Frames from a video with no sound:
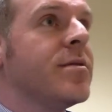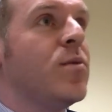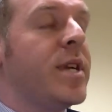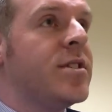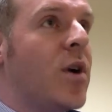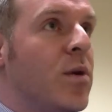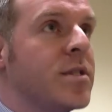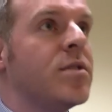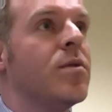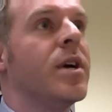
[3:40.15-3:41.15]
which is
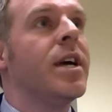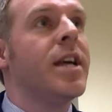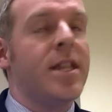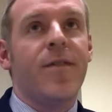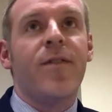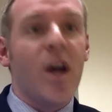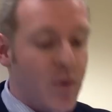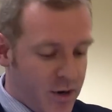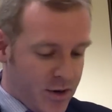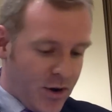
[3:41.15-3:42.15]
also the
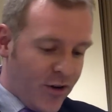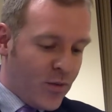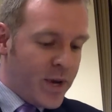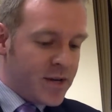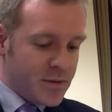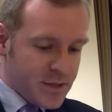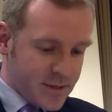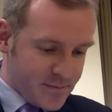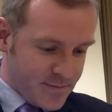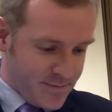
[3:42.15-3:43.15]
flower of Wales.